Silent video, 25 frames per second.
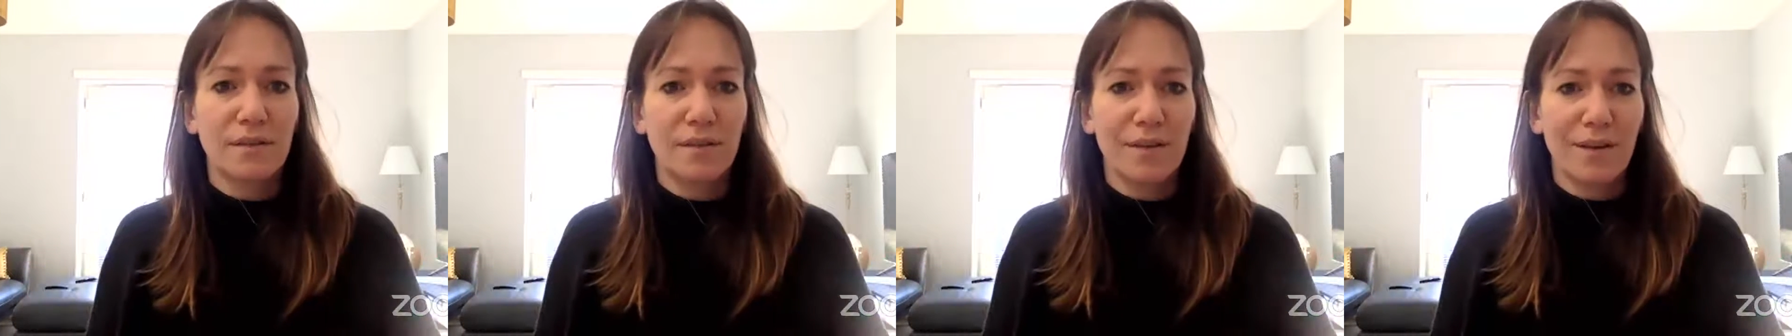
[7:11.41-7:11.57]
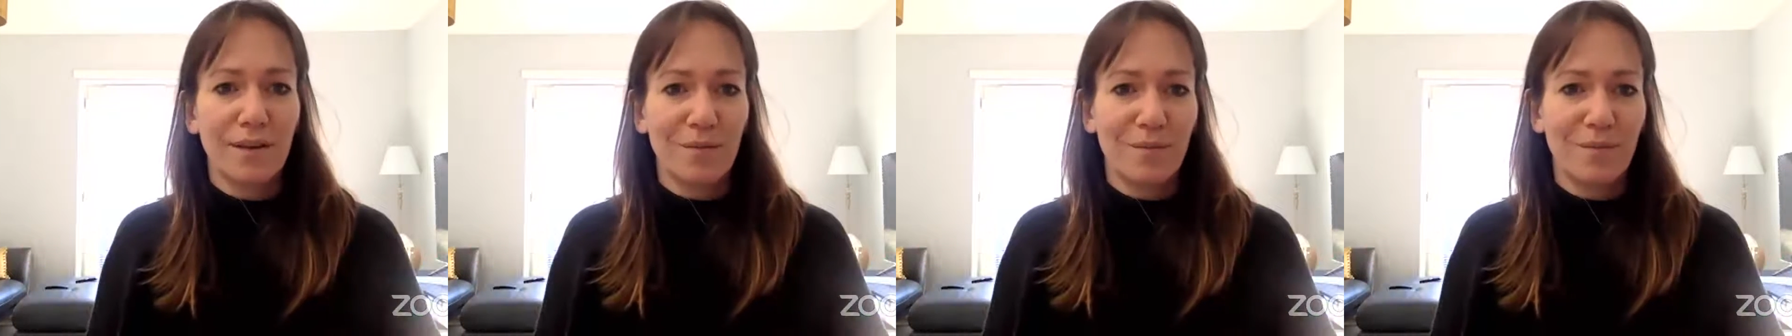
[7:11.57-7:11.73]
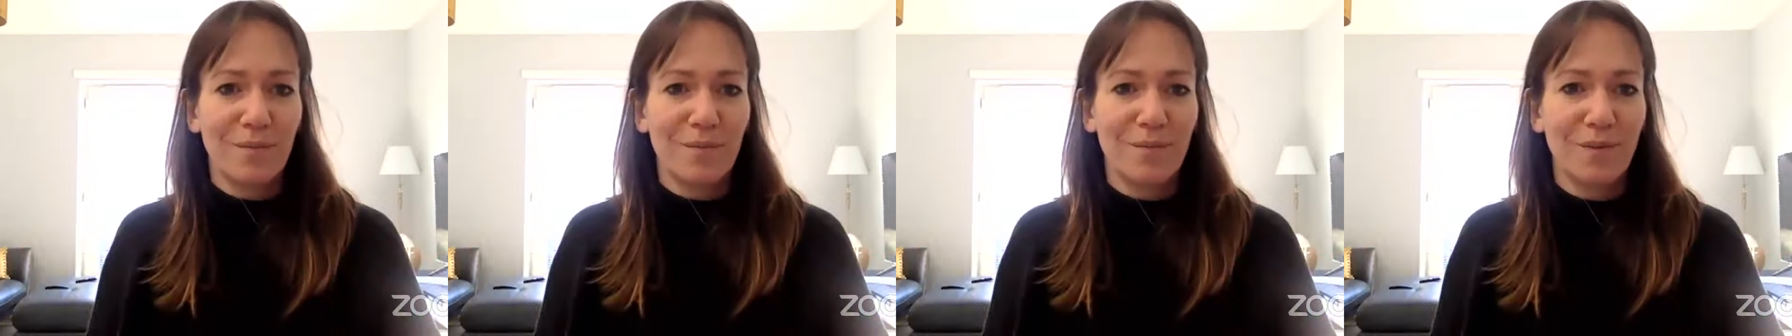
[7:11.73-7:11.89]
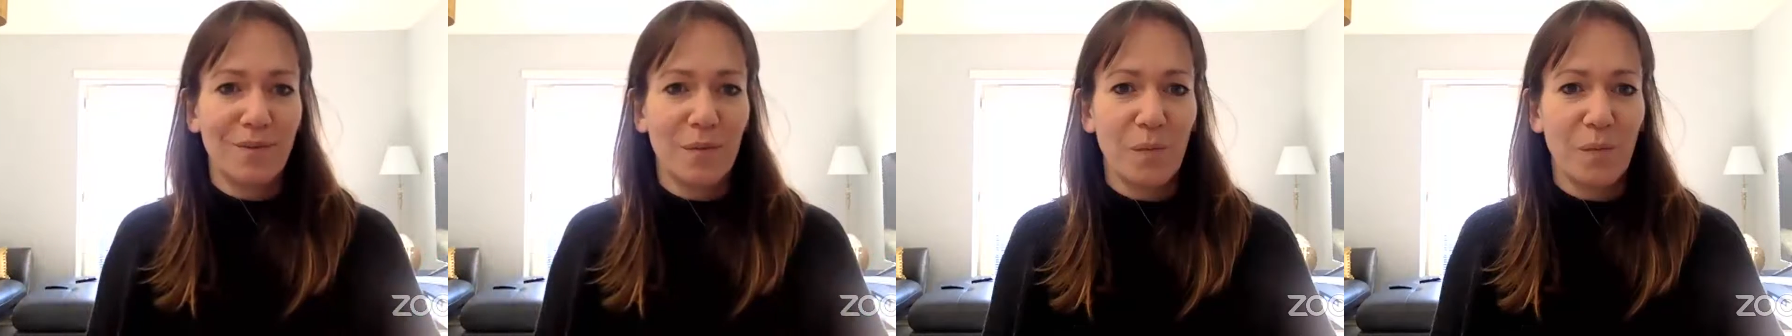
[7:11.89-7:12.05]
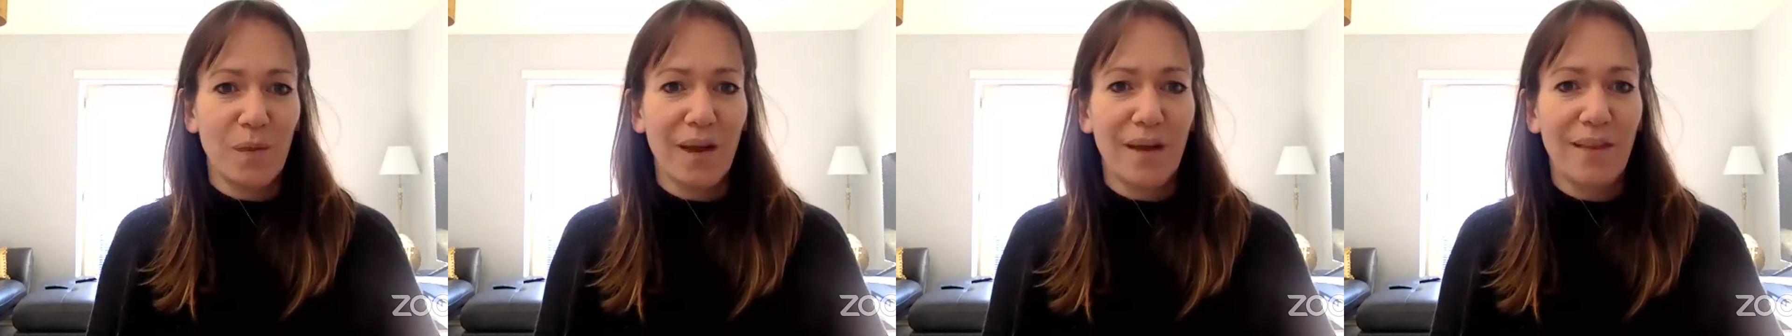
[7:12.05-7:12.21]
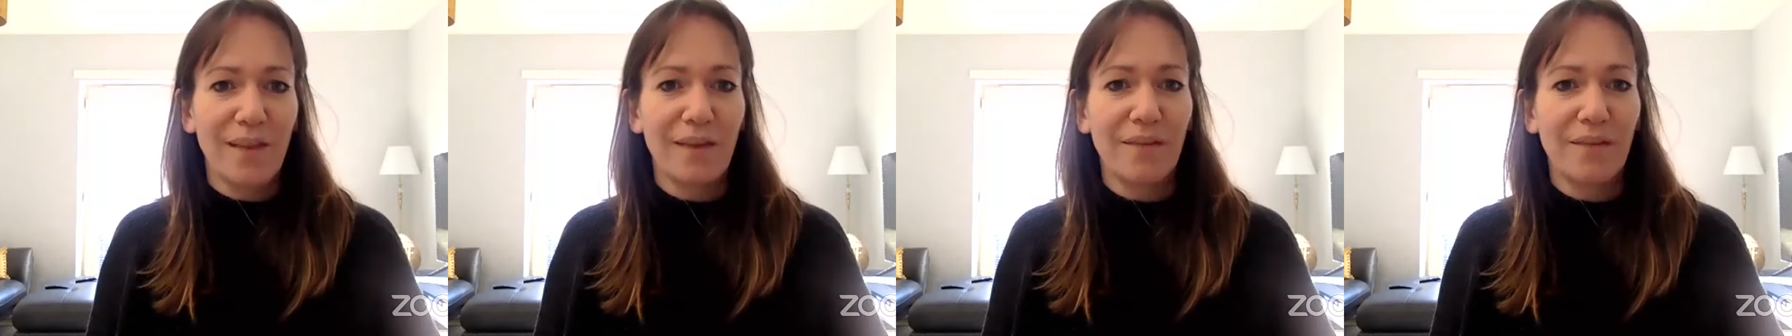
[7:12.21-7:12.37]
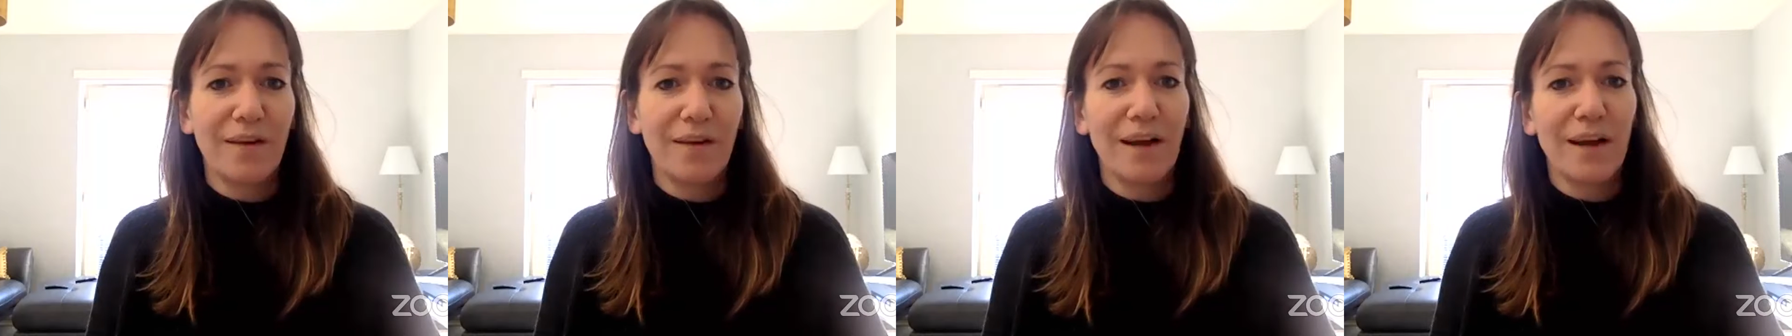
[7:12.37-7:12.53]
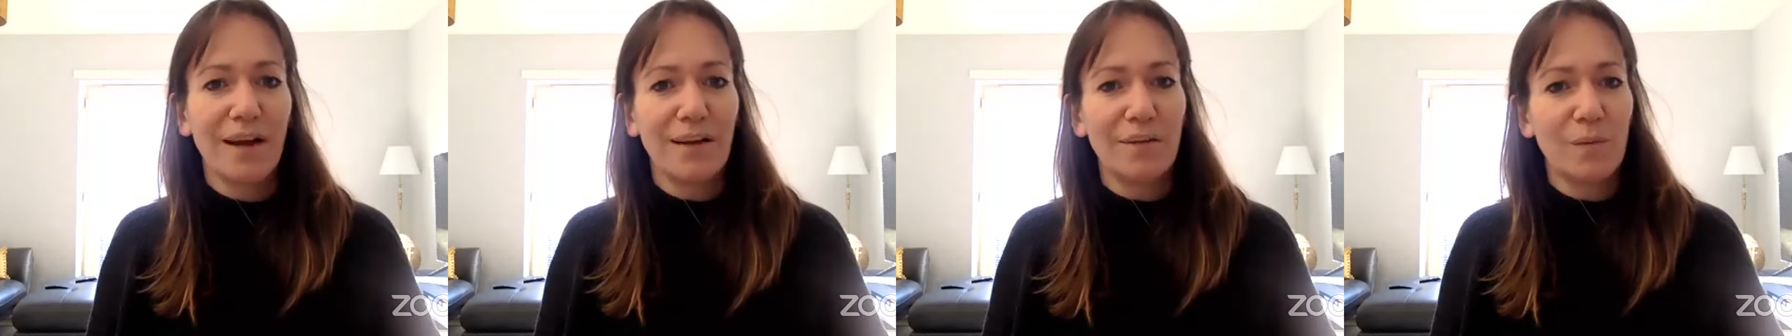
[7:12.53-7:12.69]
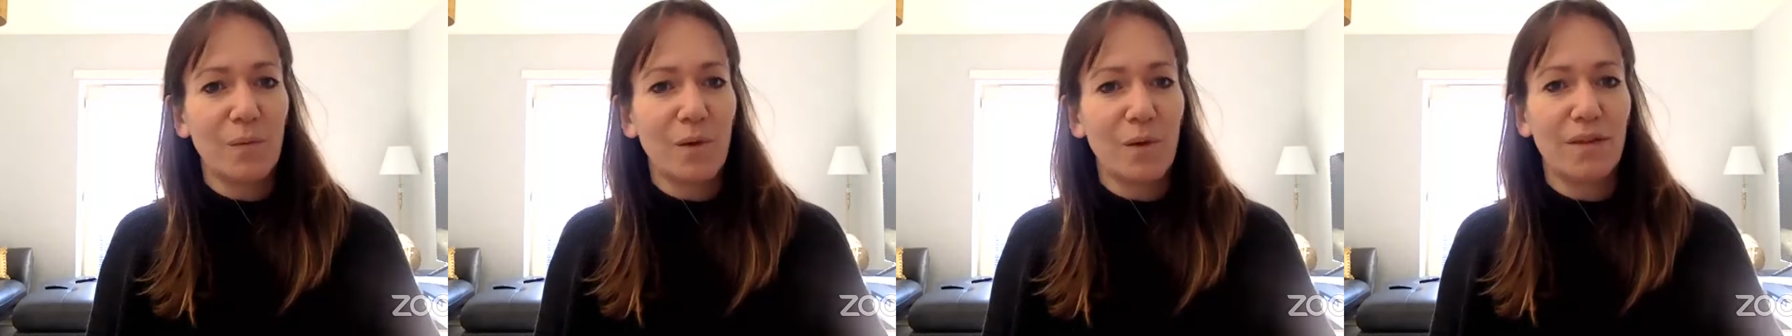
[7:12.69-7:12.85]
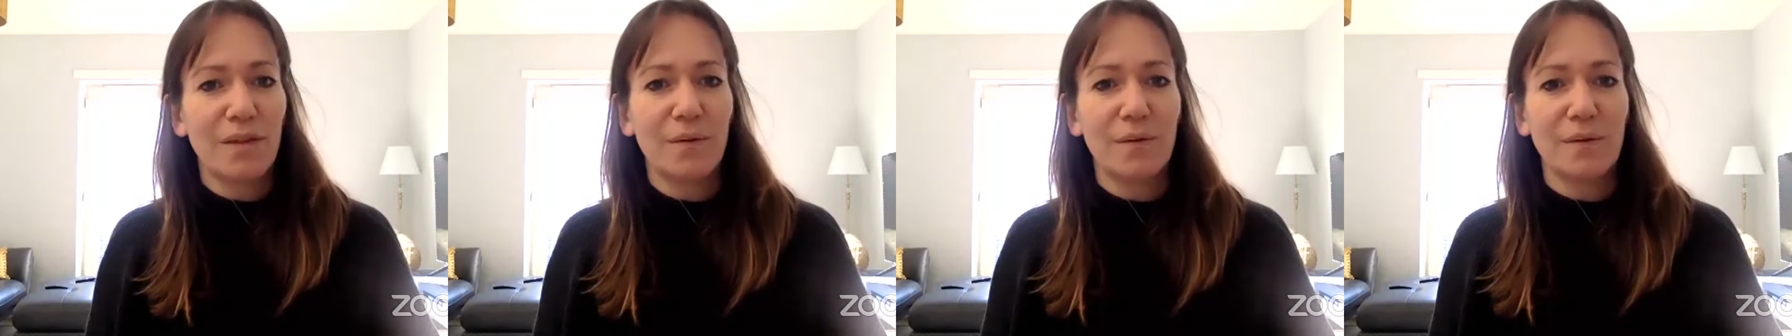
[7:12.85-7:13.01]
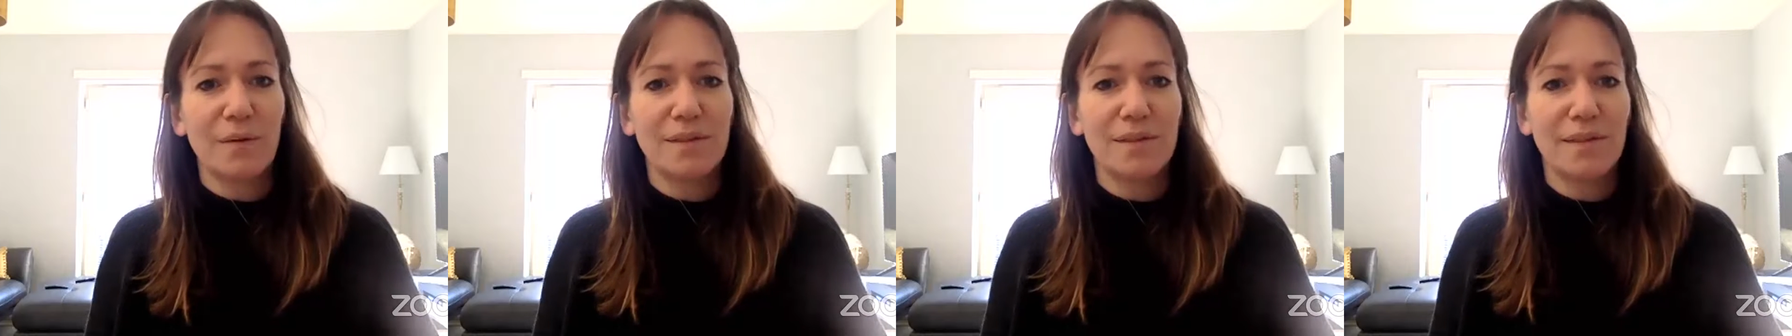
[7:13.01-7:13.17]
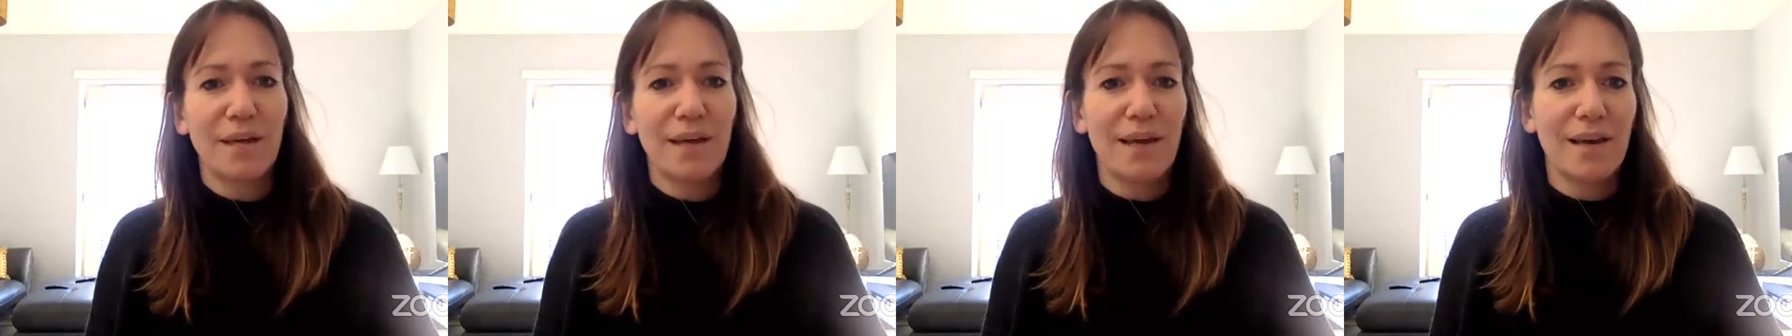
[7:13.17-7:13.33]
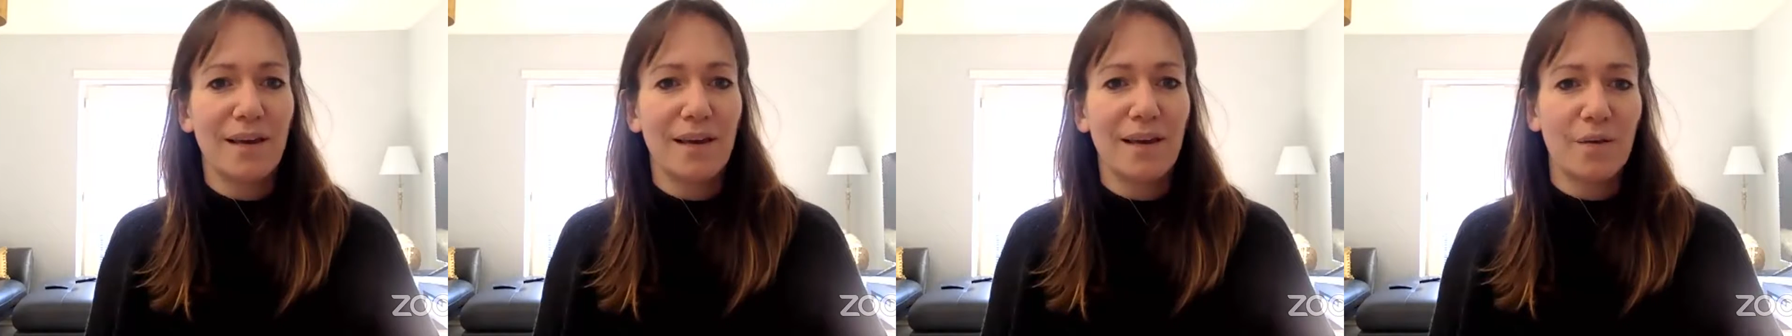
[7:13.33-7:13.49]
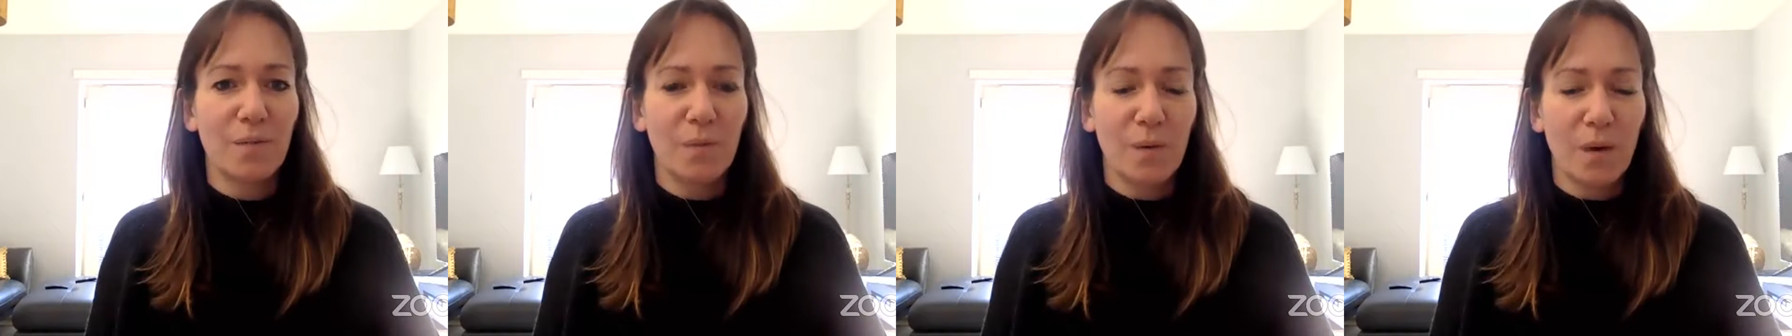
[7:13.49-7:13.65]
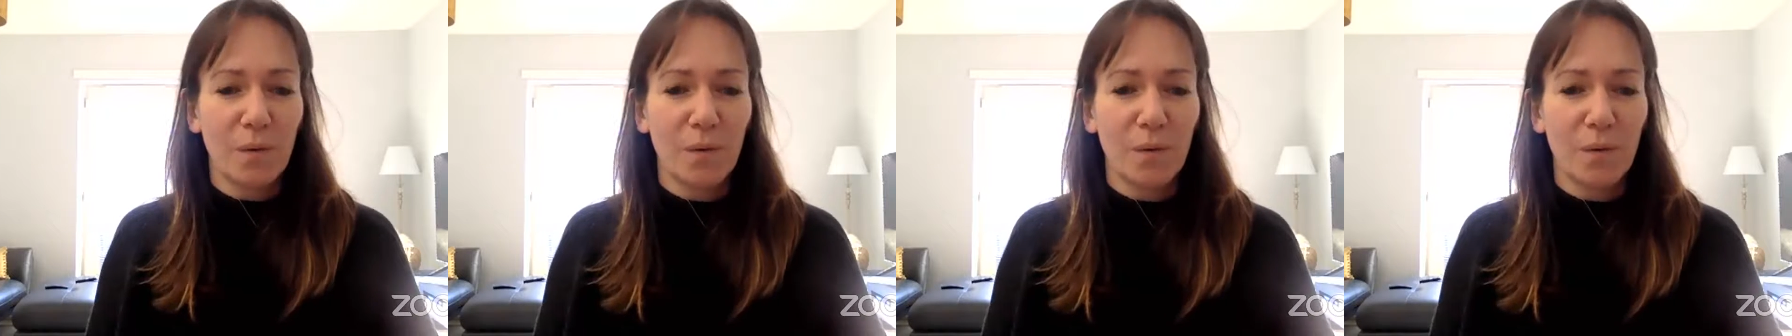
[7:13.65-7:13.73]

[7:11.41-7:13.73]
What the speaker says: them and where they're at and what they were saying and